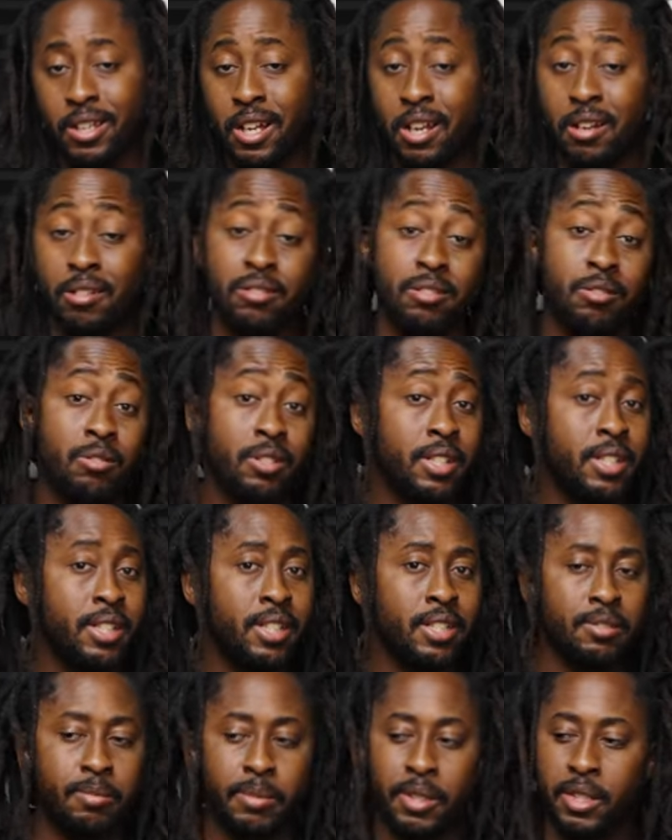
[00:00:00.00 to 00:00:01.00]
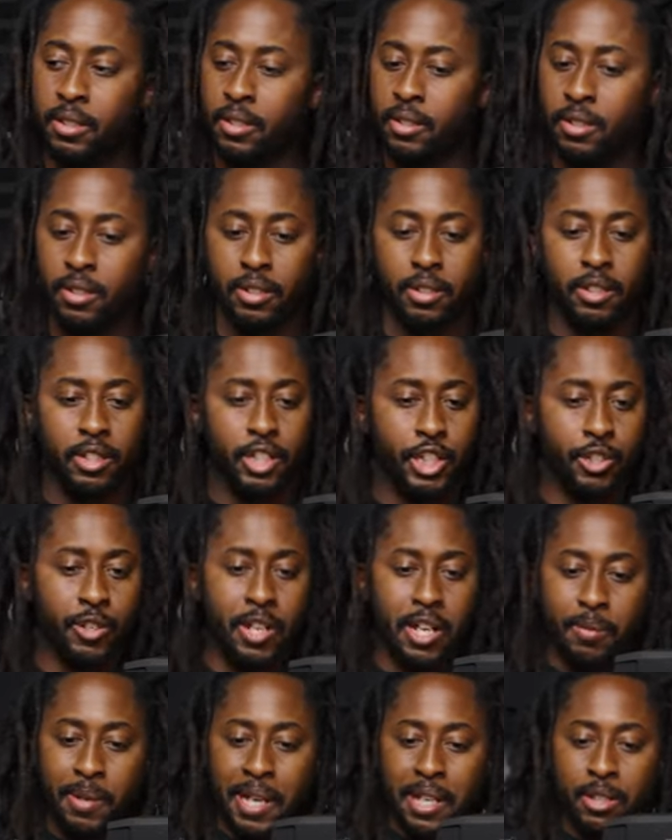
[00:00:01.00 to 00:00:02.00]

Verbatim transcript: Y'all know what it is, man. Trap,